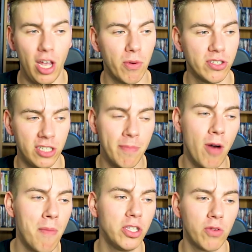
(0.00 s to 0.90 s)
There were some
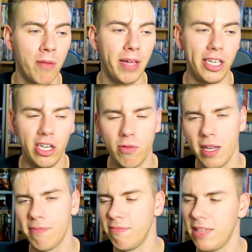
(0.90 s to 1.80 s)
moments where I'm like, you know what?